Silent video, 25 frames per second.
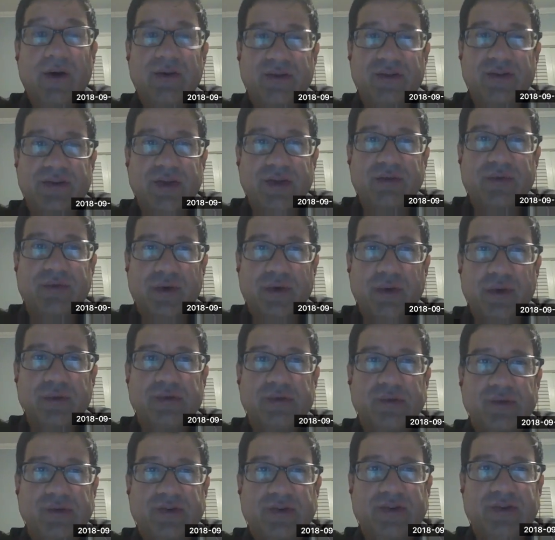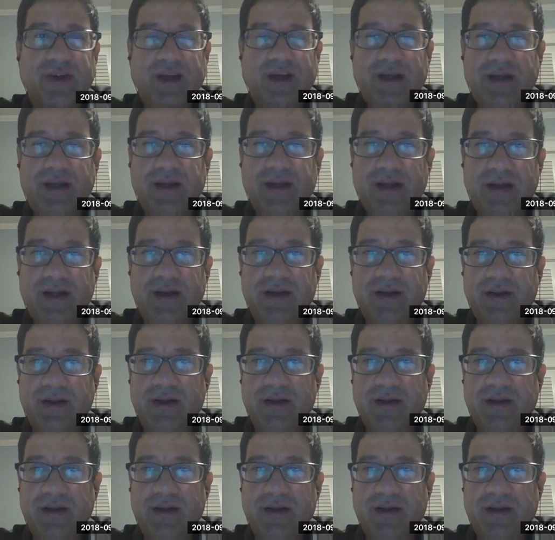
it's difficult to say that